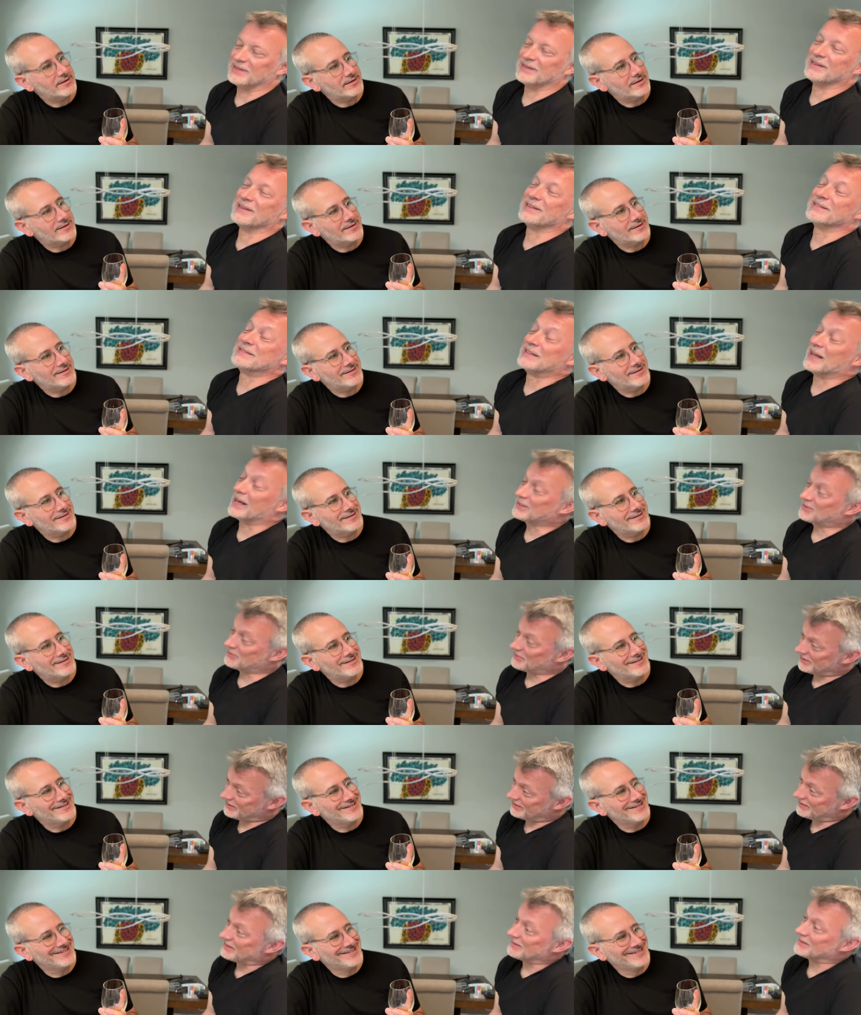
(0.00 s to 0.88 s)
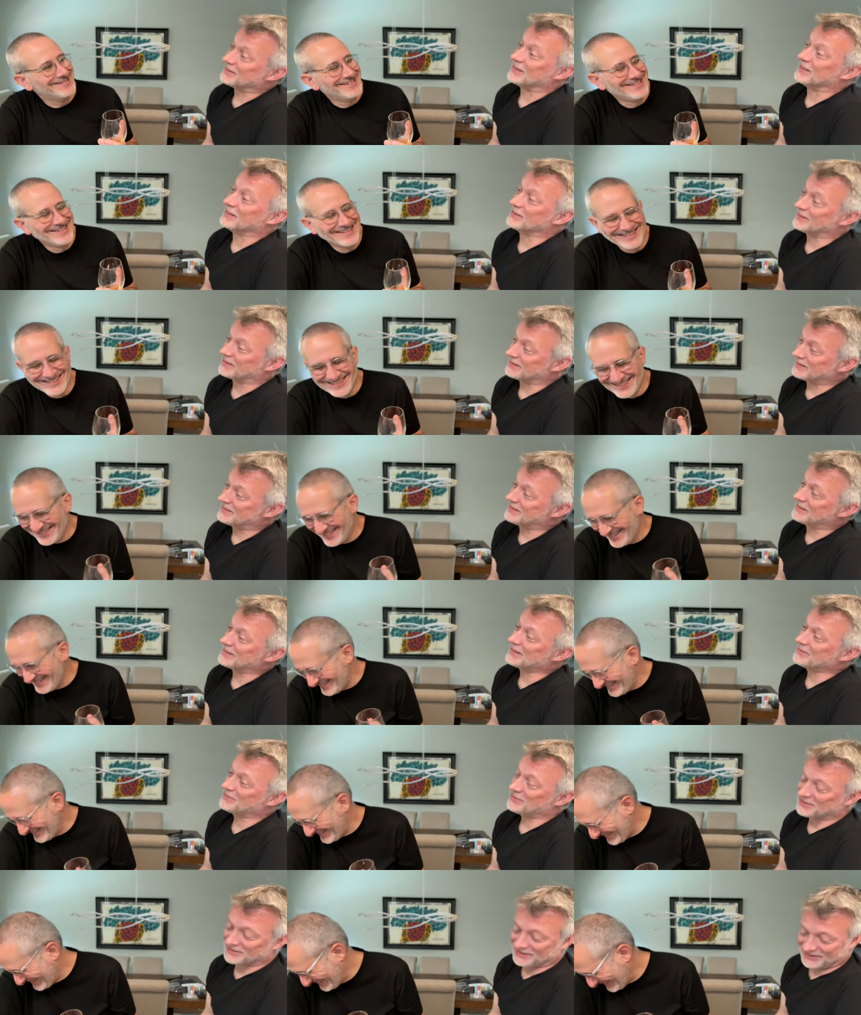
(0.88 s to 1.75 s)
Speaker 1: That's what it is. It's the
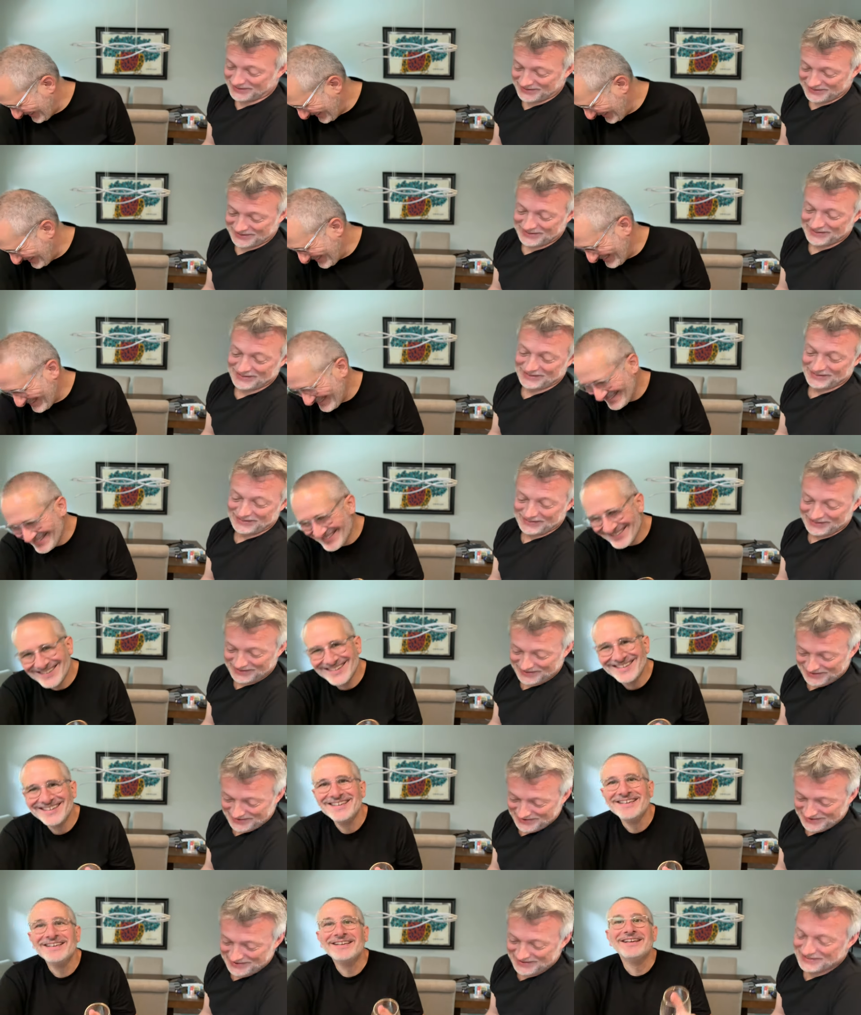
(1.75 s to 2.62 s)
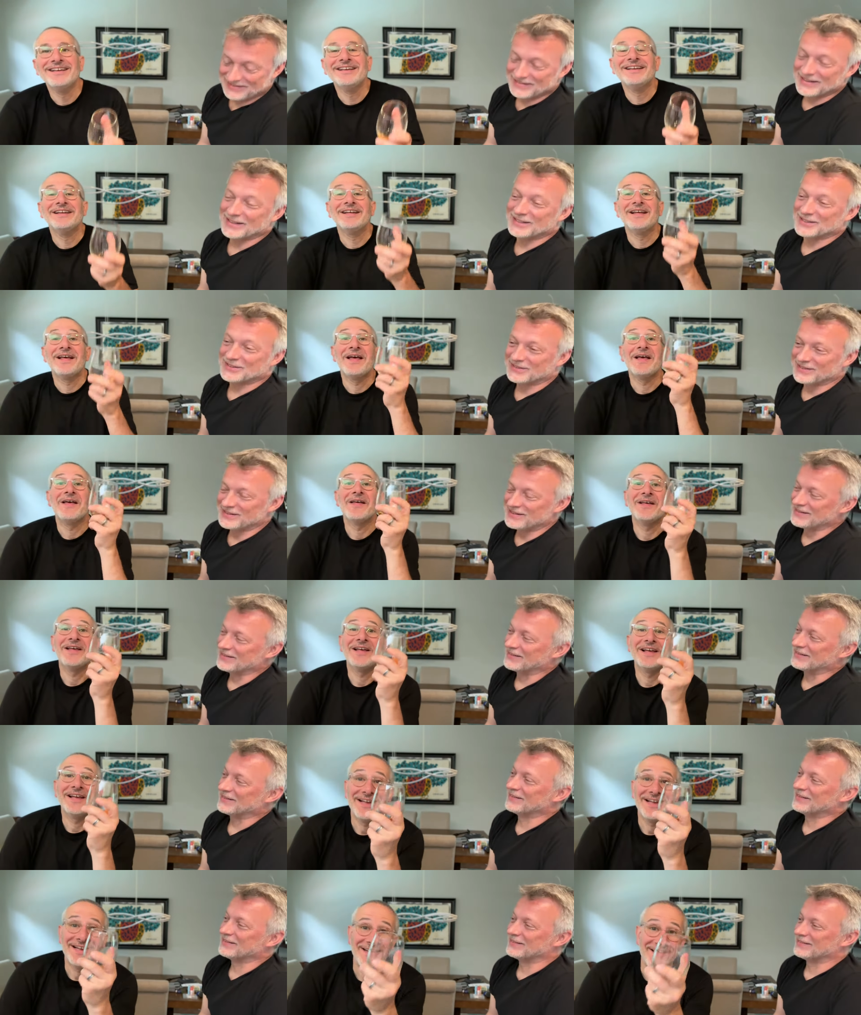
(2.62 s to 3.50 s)
devil's cut. That's right.
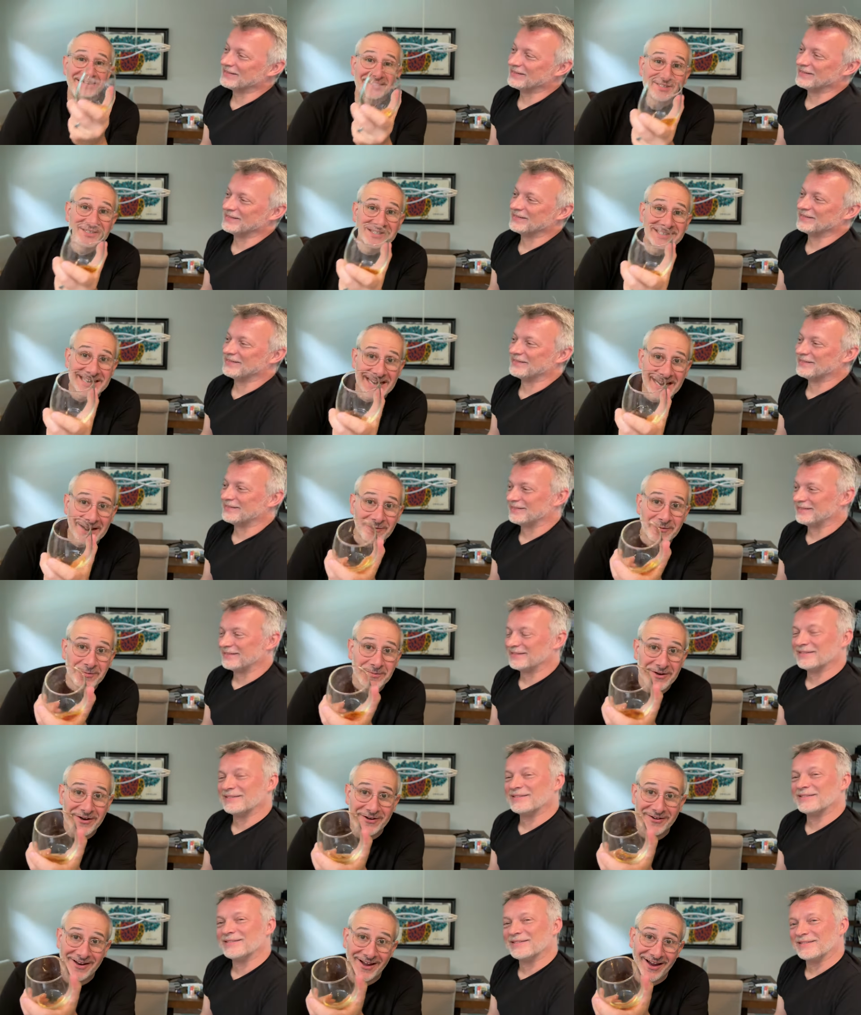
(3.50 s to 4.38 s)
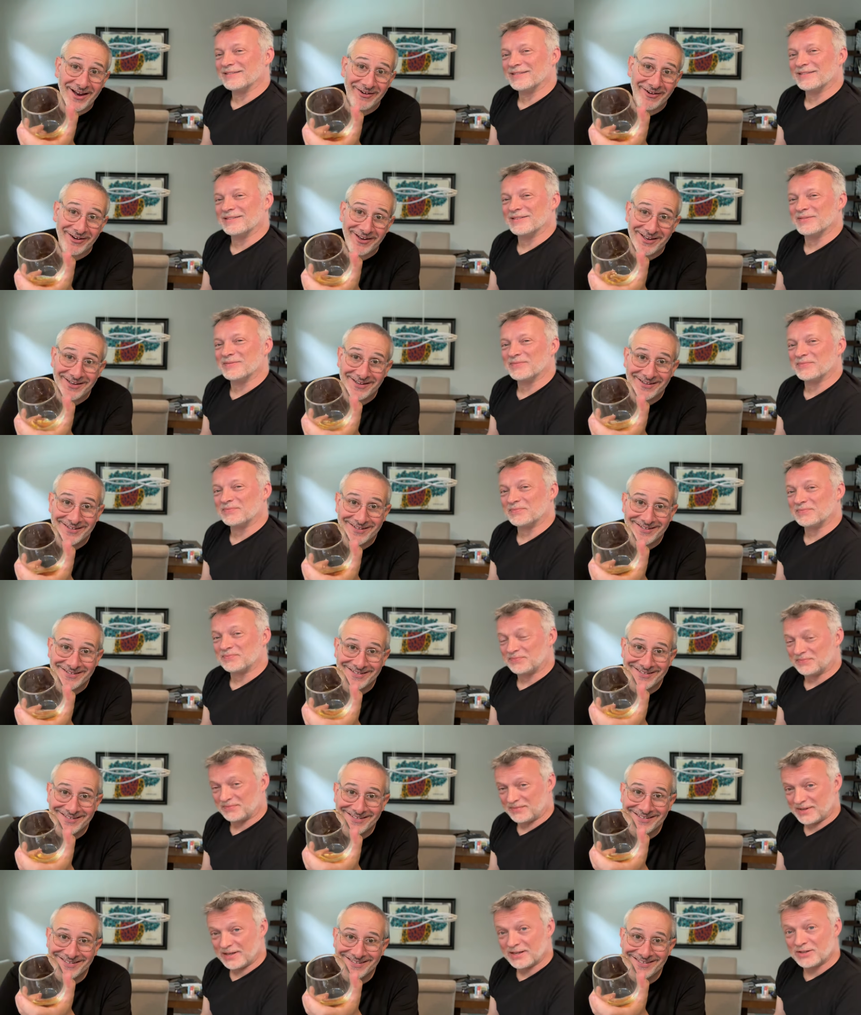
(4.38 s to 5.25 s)
Speaker 2: This is Dan from Gear Diary.
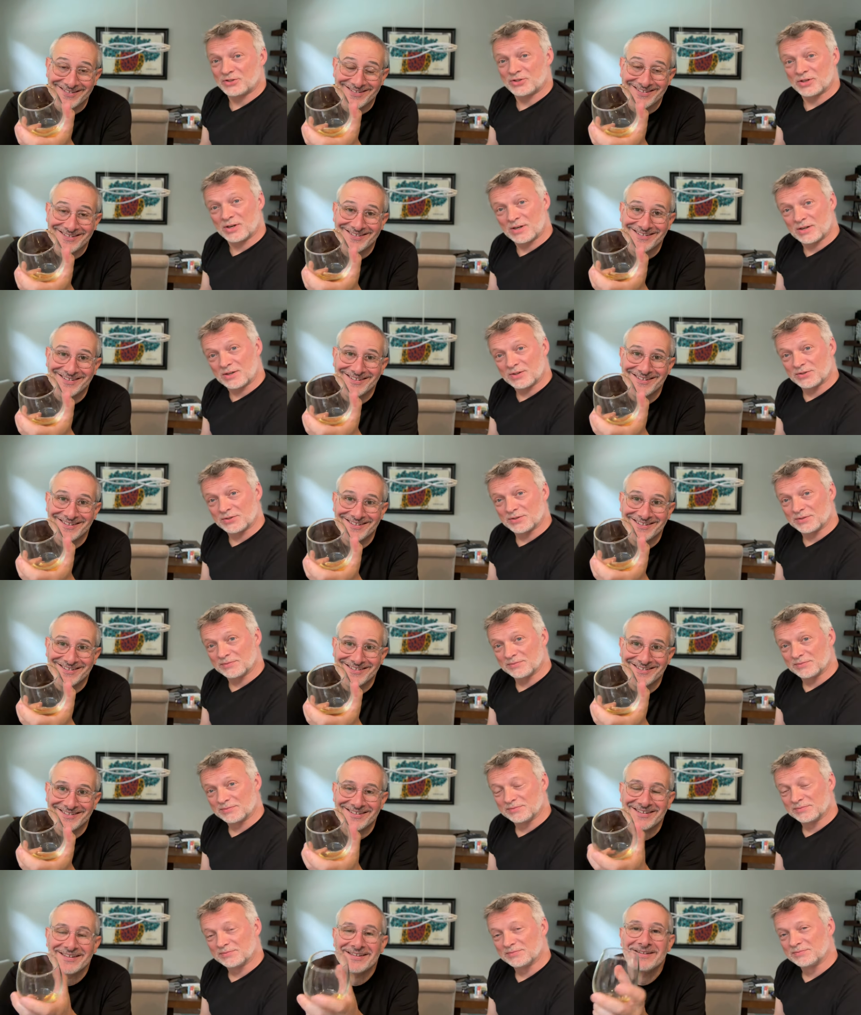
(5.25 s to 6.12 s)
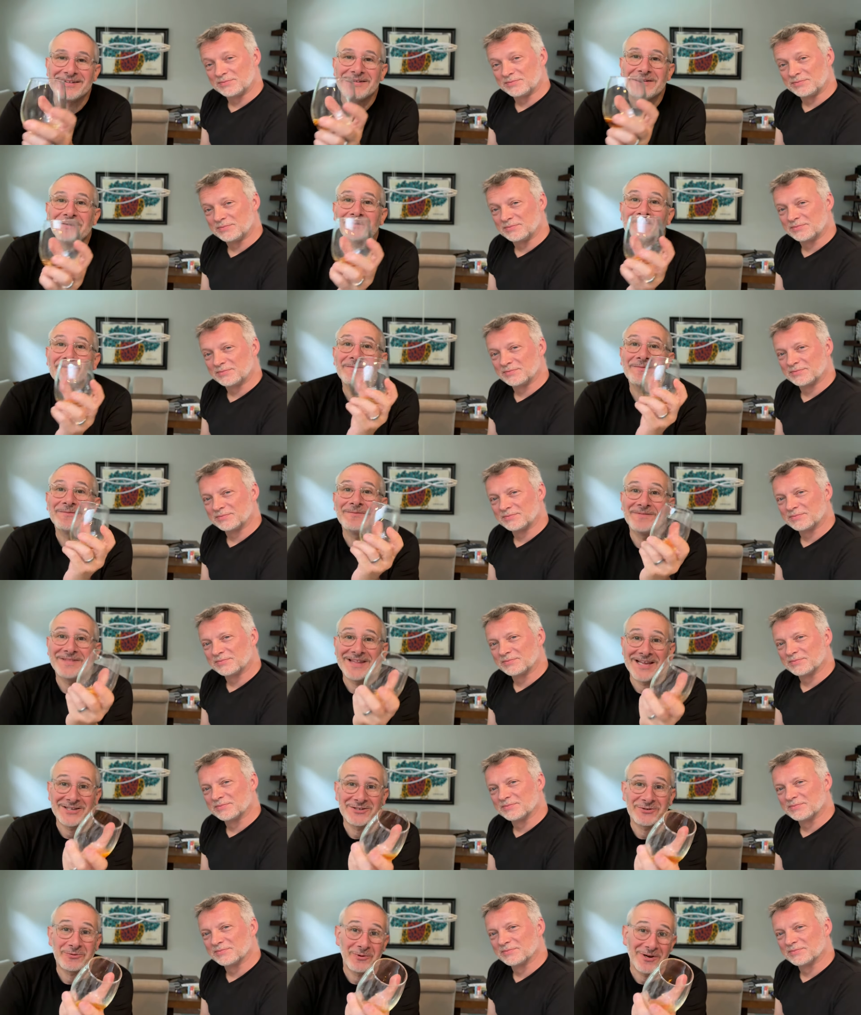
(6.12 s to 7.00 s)
And Charles.
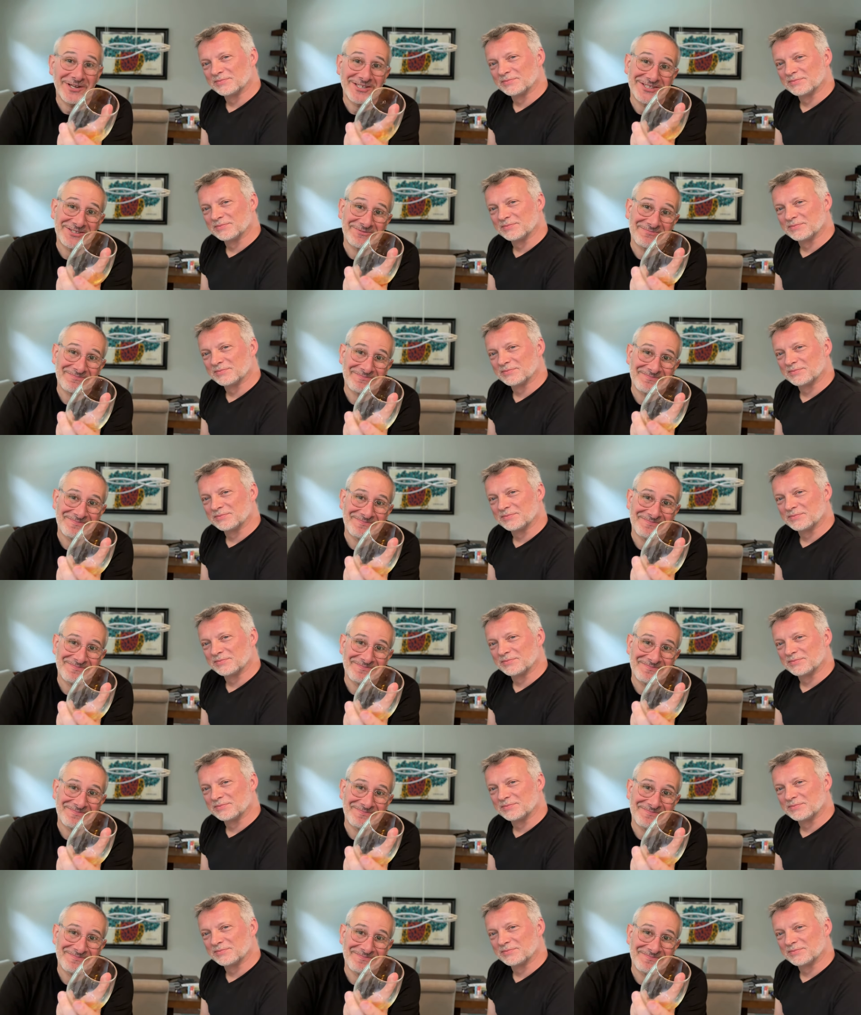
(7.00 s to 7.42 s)
Thanks for watching.